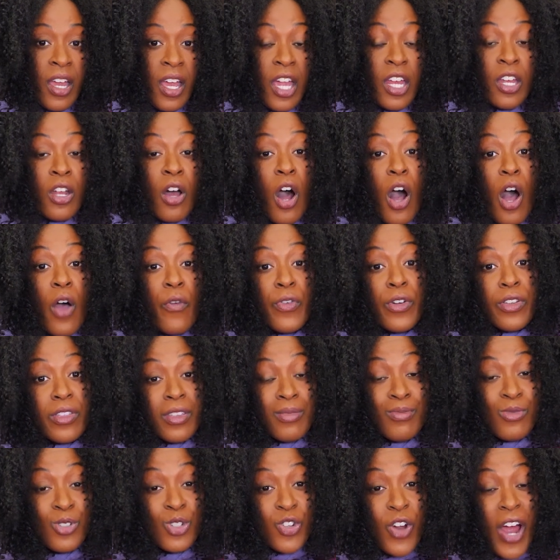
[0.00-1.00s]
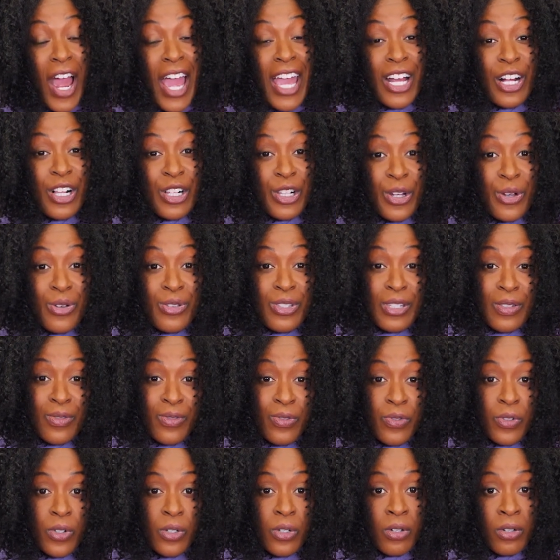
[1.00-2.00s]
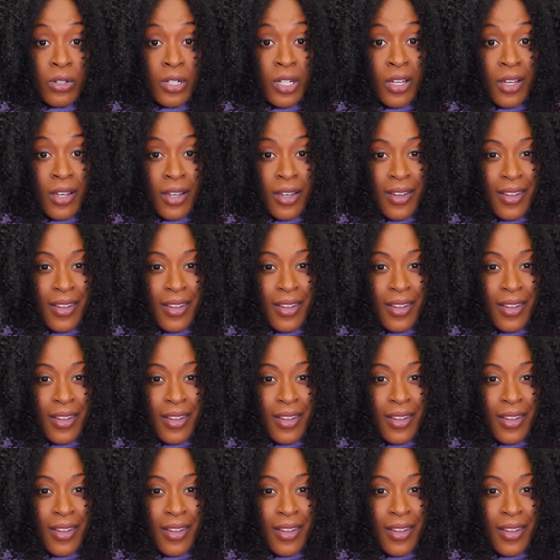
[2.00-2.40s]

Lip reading: and offered them dry clothes and food.